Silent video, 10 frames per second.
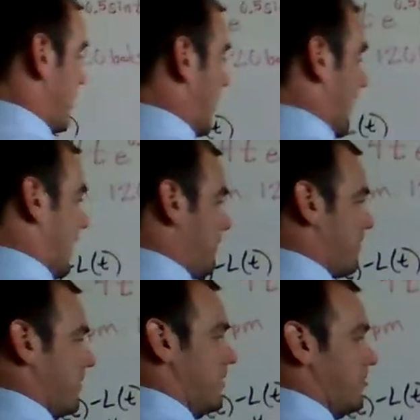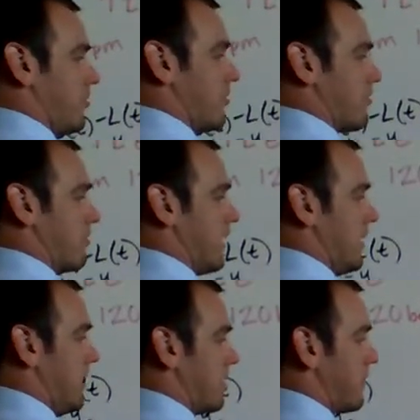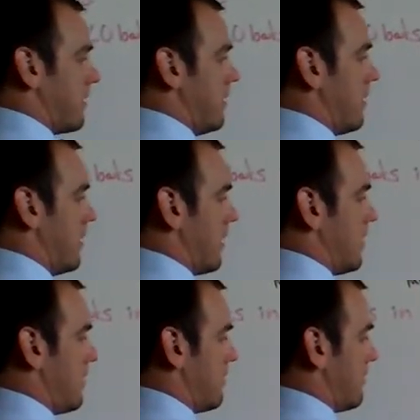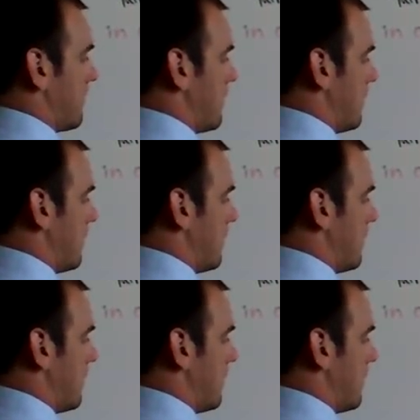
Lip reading: Average rate of